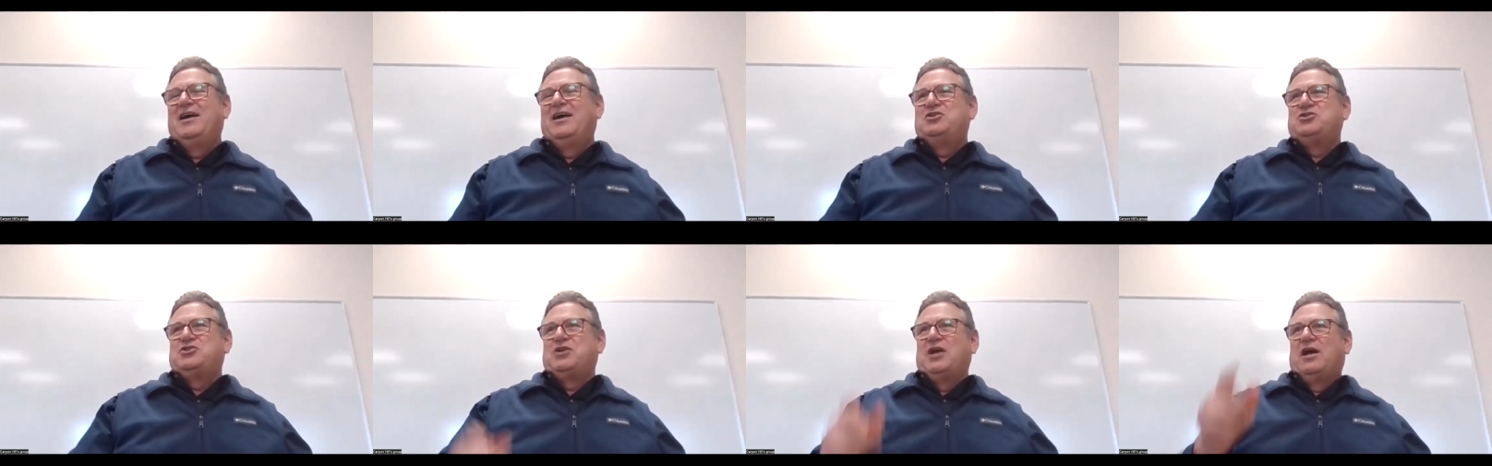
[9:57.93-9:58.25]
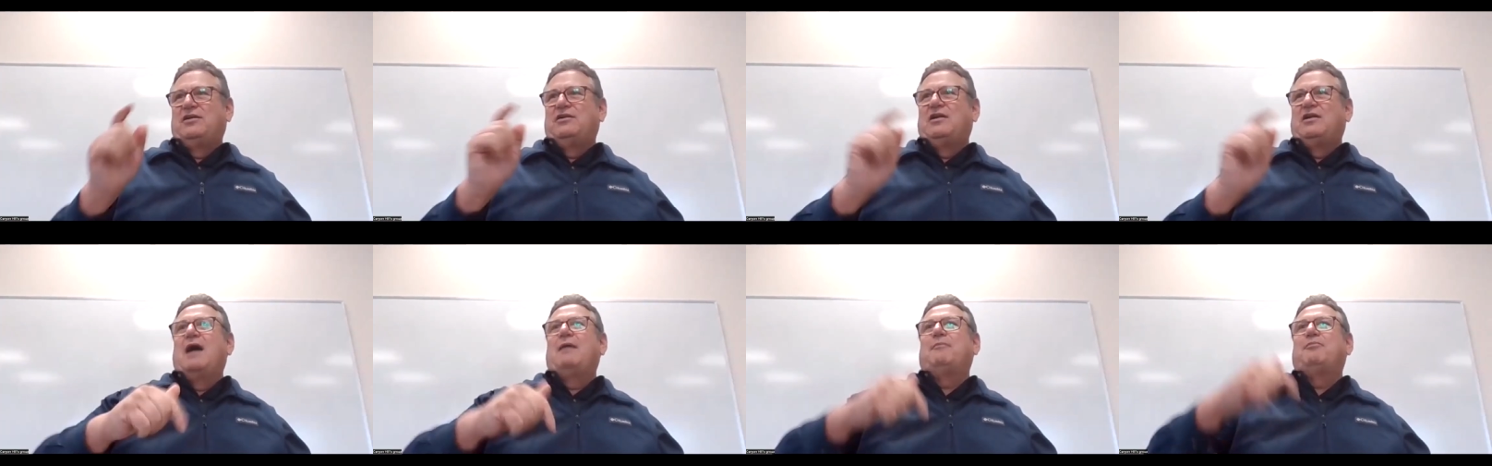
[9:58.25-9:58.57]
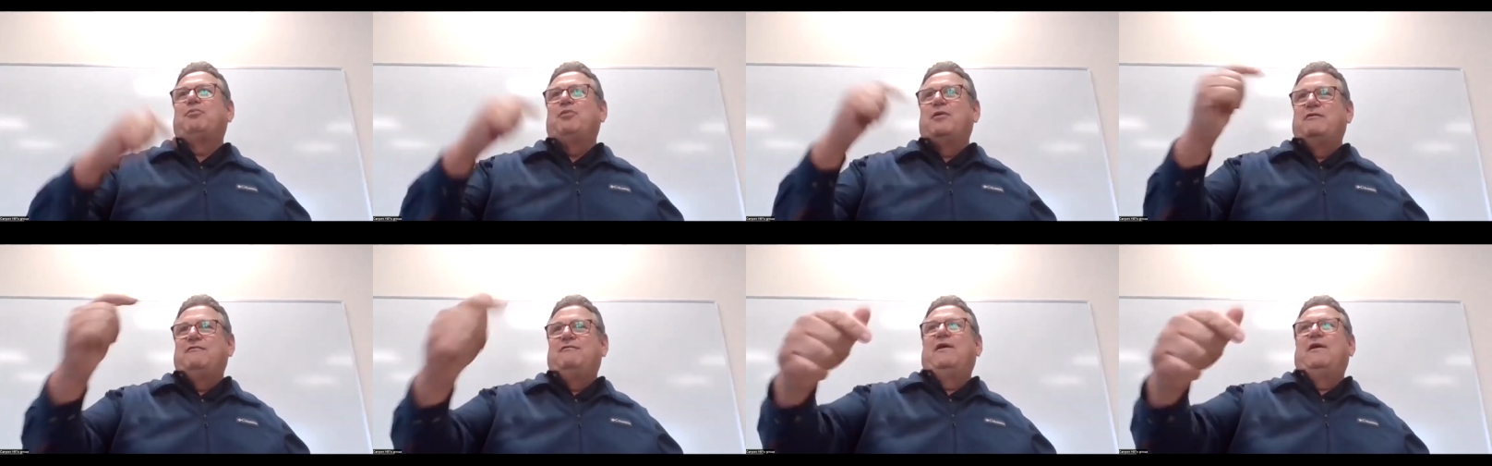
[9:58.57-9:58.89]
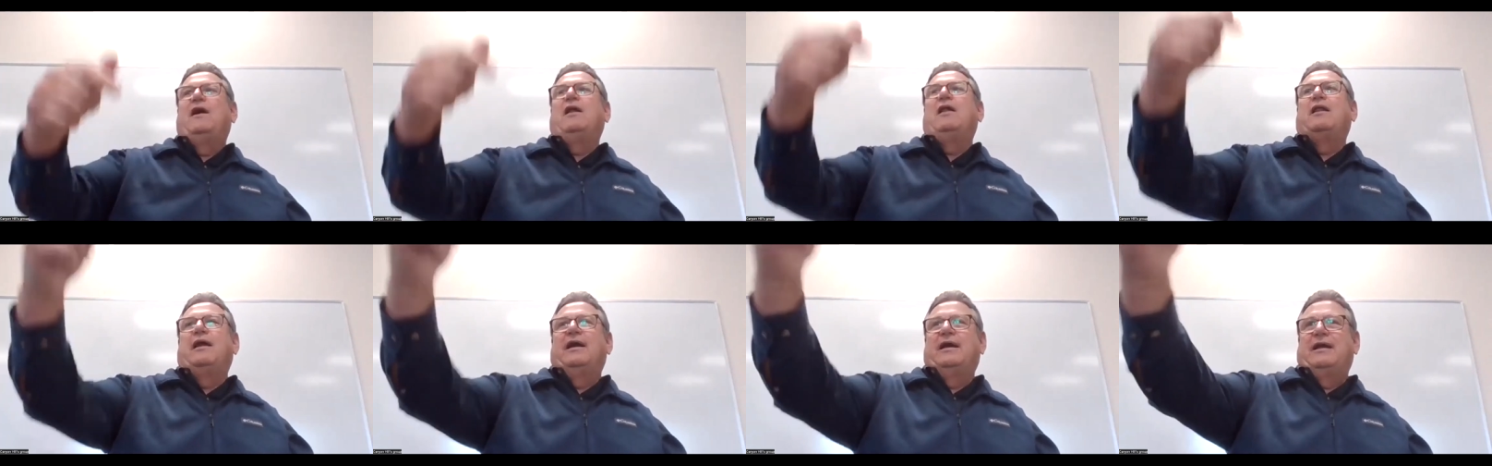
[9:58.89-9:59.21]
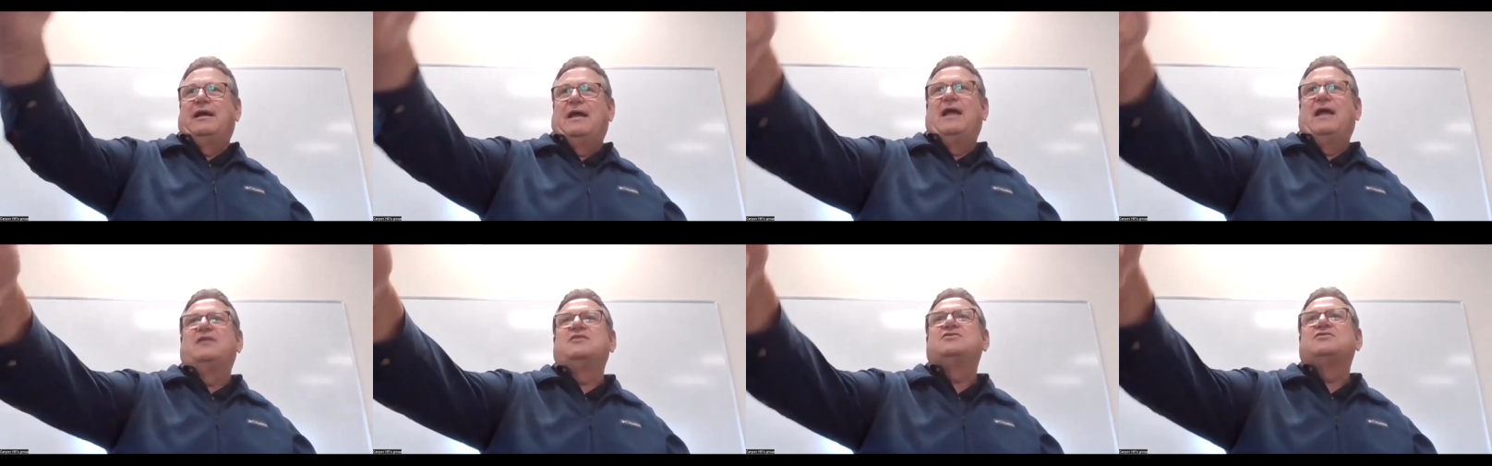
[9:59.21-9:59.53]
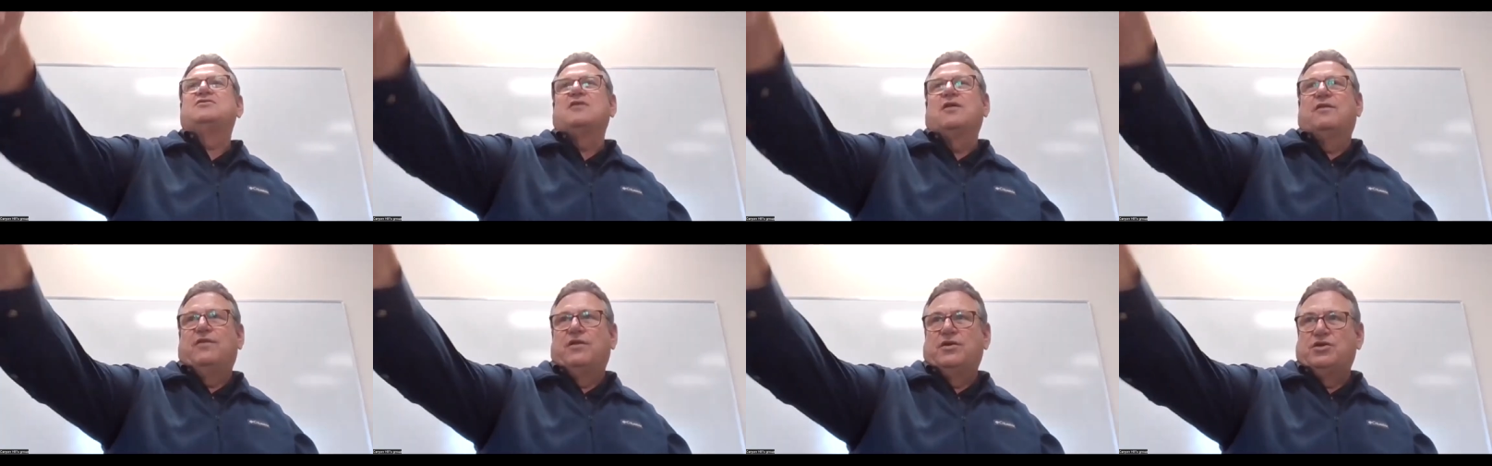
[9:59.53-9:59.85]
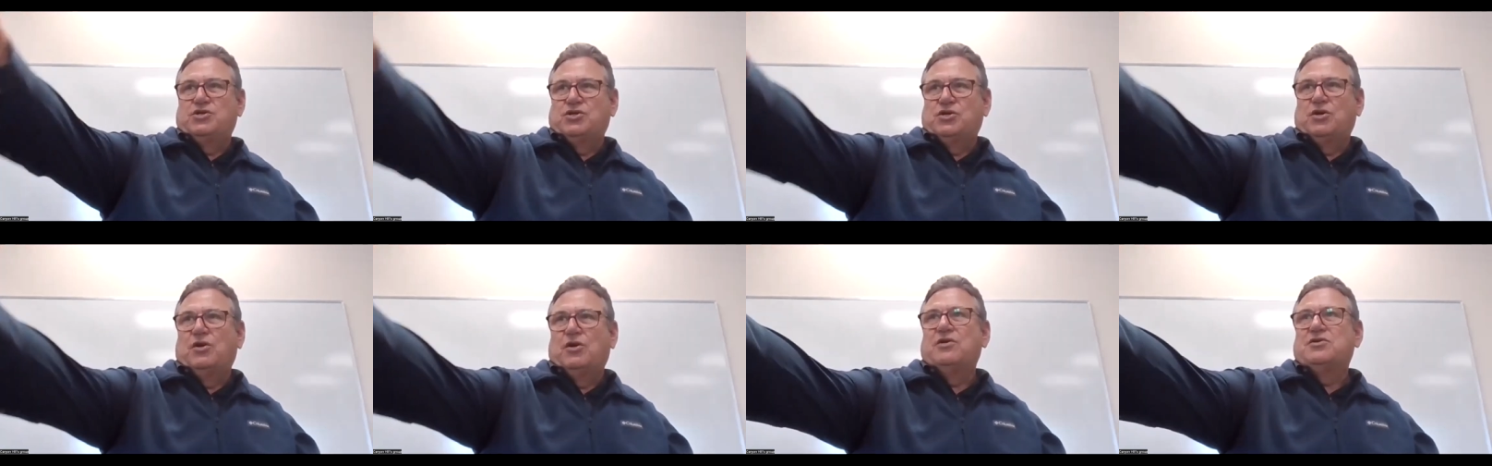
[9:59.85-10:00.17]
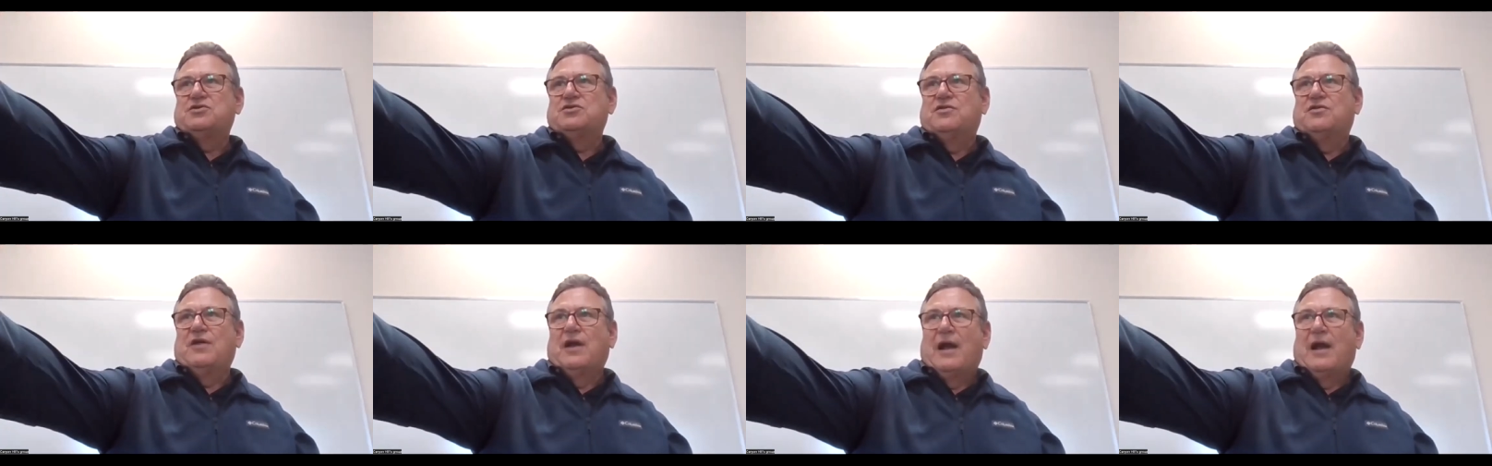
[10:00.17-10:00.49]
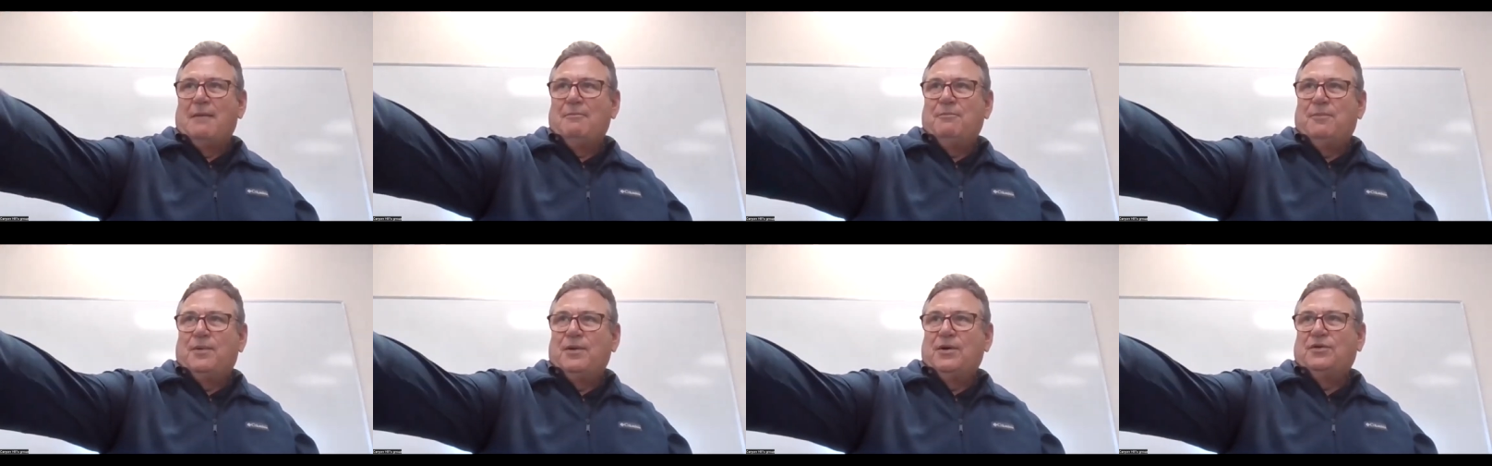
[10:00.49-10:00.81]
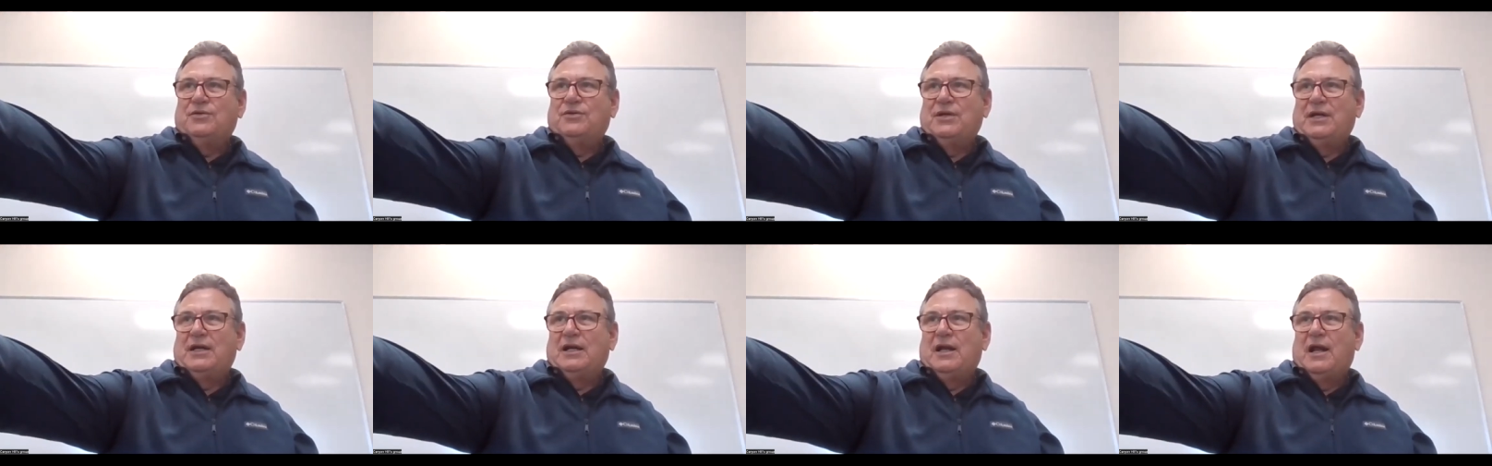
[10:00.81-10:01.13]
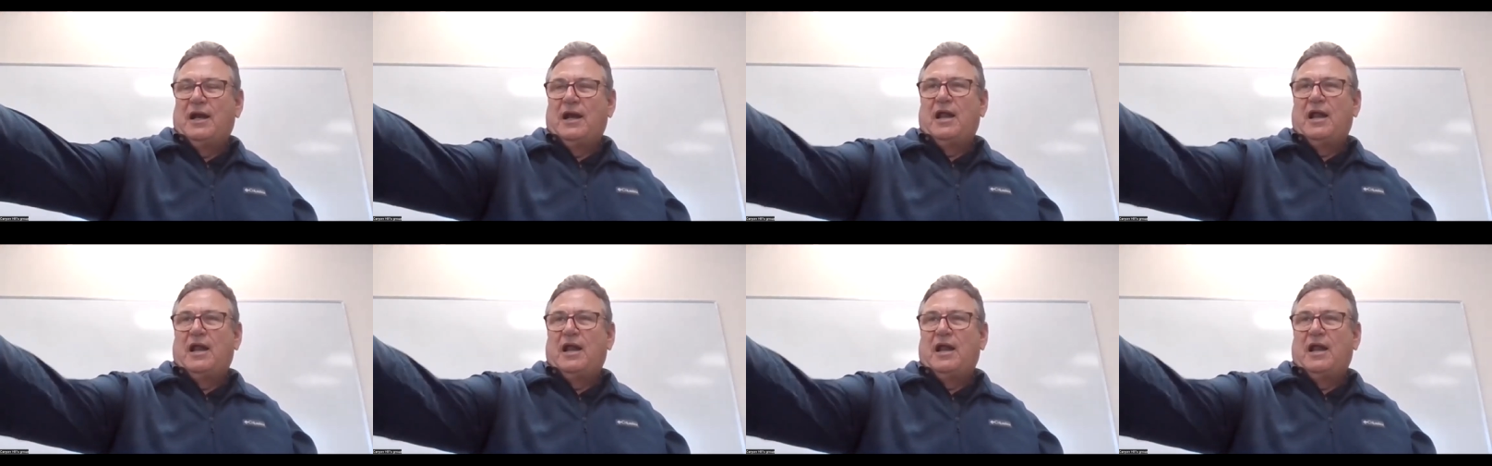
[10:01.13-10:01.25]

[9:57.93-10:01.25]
shall not prevail against the church that I'm building.